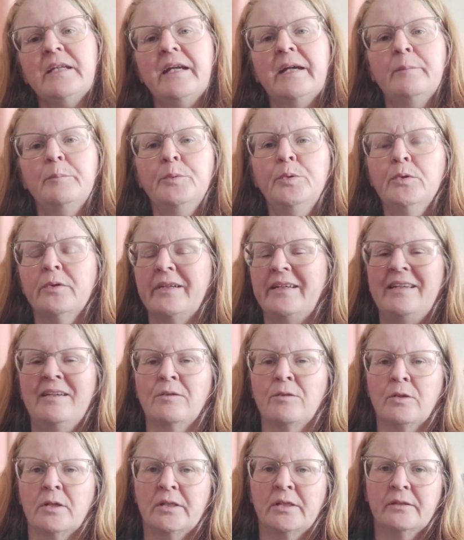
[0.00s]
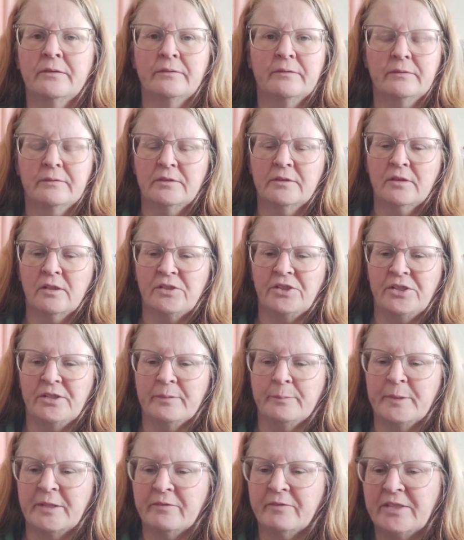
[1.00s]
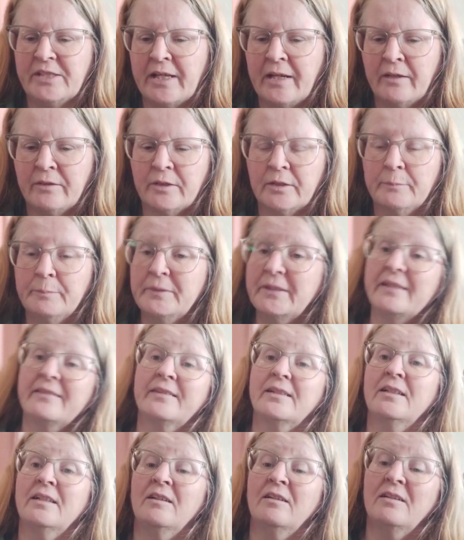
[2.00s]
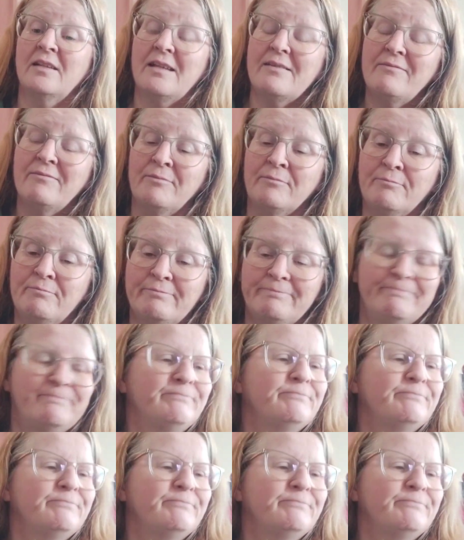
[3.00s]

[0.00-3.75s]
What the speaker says: And poor Eeyore. Gosh, he's a bit of a downer. But they still all love him.